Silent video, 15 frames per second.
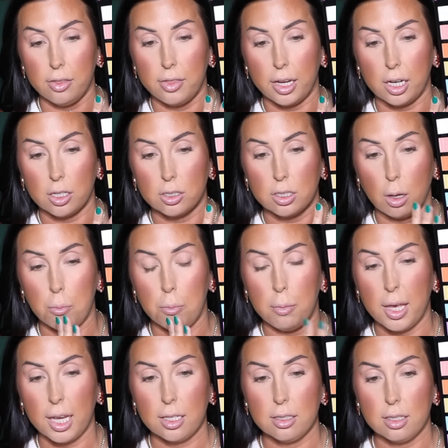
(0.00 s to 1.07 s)
There's a
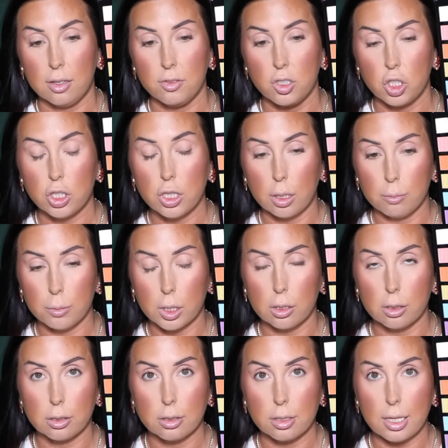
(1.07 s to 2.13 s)
mix of
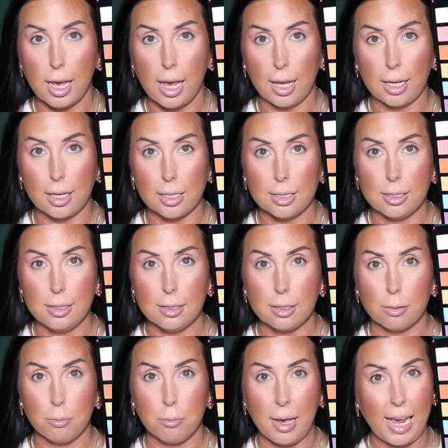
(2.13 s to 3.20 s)
shimmers and
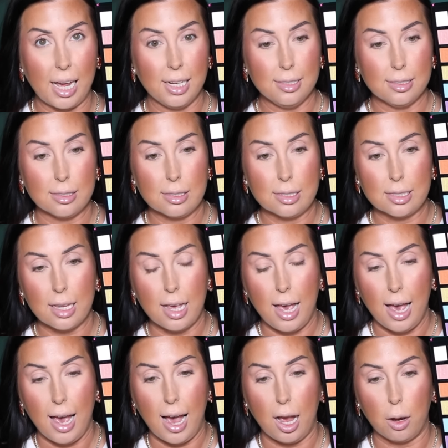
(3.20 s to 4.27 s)
mattes.
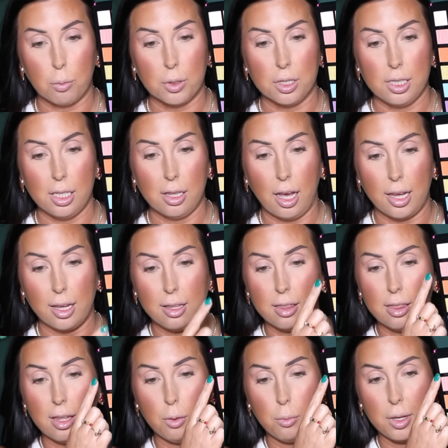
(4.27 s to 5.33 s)
I really
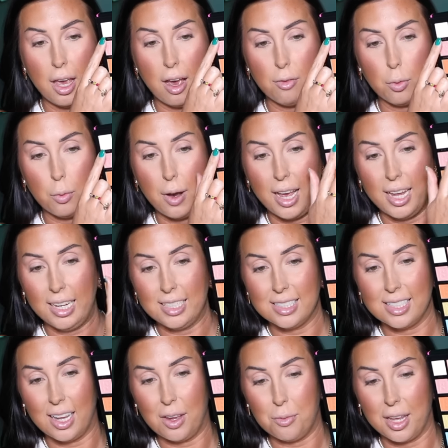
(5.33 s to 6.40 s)
like that we have a
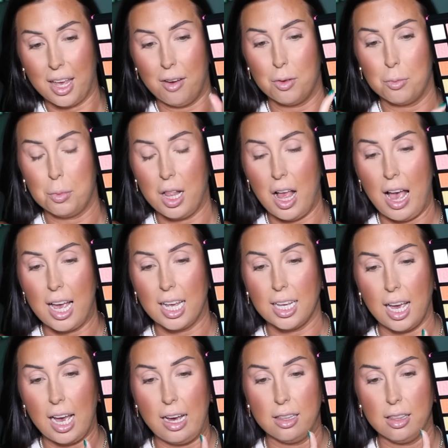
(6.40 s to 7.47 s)
white and we have a
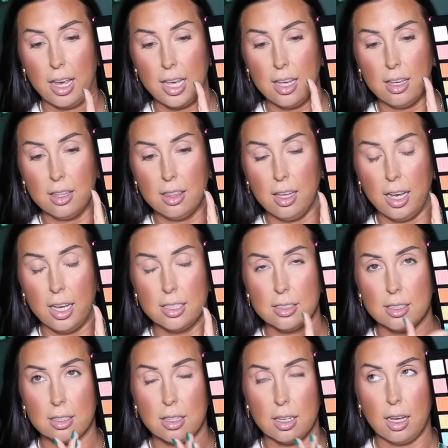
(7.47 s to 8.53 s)
black. I like
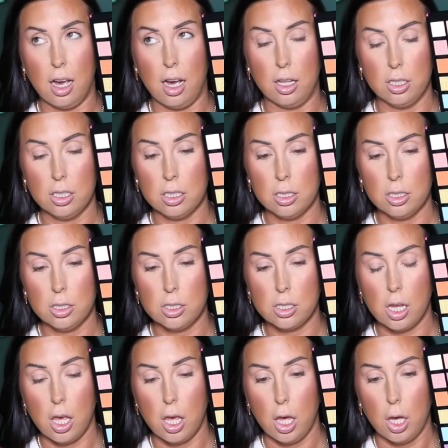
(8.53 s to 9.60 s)
that the
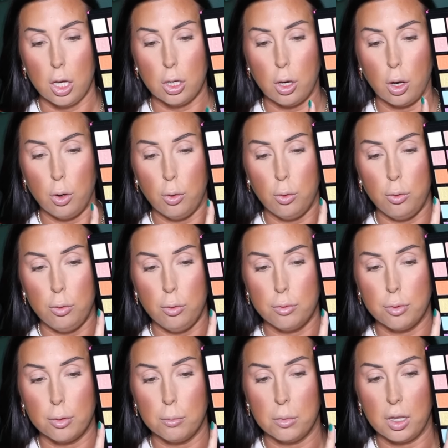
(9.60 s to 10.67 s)
colors go
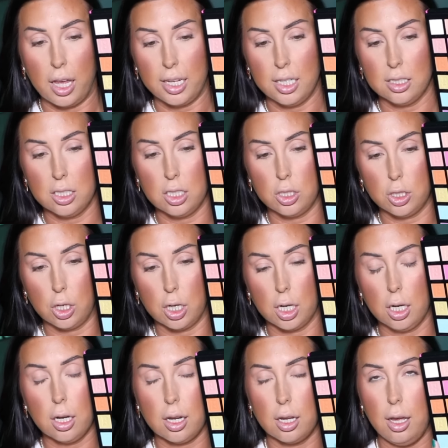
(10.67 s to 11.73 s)
from light to
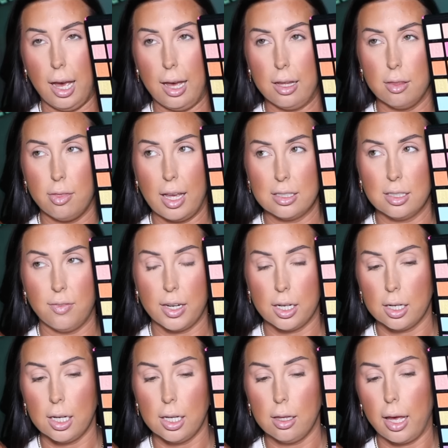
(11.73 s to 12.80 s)
dark. That's
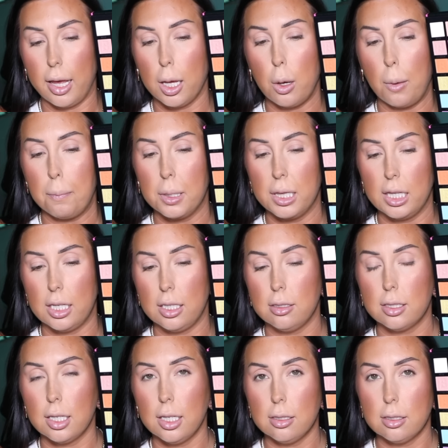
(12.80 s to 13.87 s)
very like
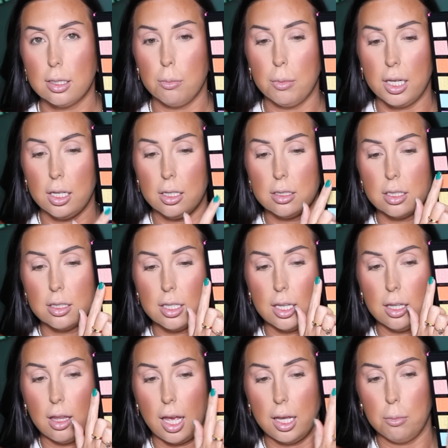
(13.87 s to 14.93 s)
pleasing to me to
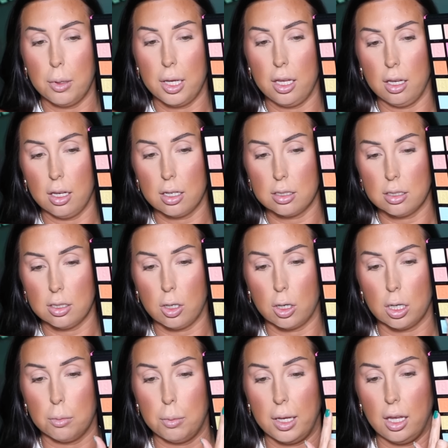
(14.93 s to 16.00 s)
see light pink to
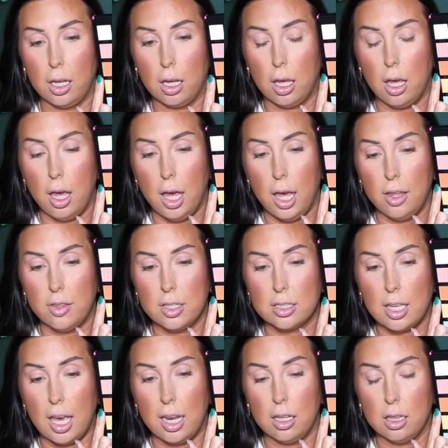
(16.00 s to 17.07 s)
dark pink.
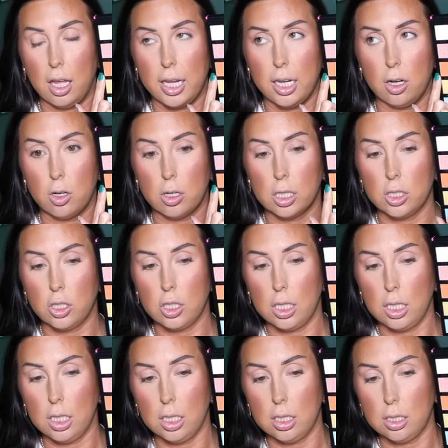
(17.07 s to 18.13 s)
This kind of light
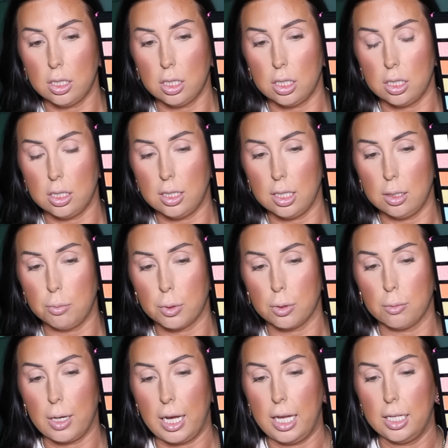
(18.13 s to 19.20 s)
orangey to
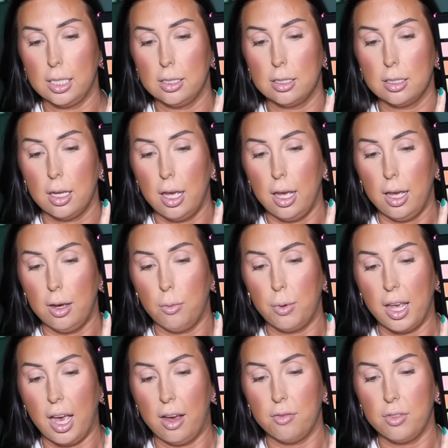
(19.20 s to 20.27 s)
deeper reds.
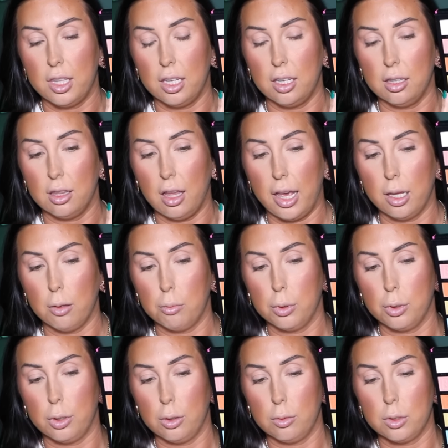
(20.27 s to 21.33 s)
We have the light
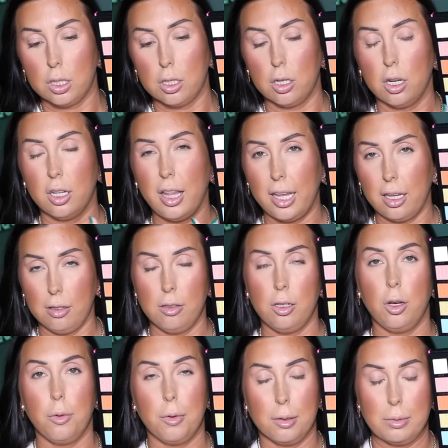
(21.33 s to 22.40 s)
blue to the, like,
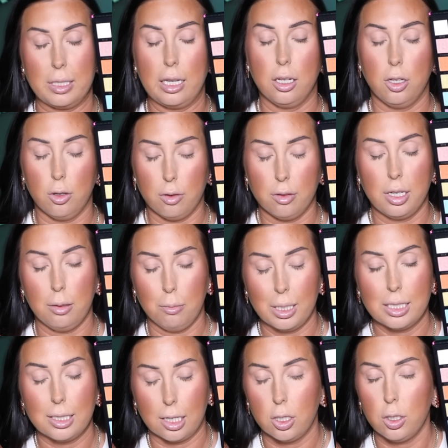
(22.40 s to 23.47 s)
you know what I'm saying? You don't need me
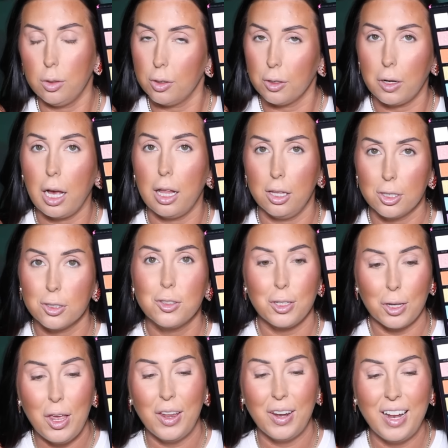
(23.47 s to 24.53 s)
to tell you your colors.
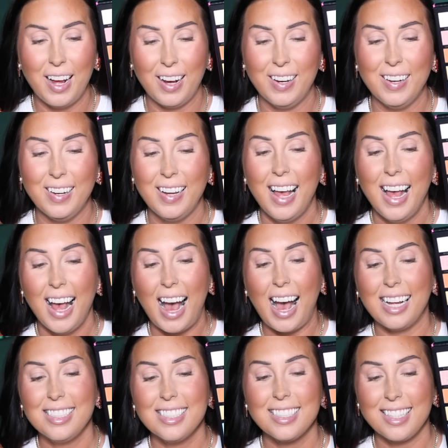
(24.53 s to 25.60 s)
You know?
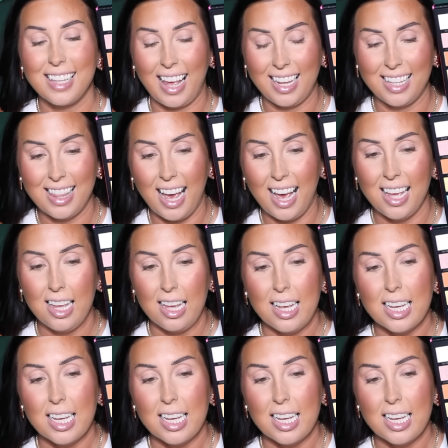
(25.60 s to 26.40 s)
I just like that.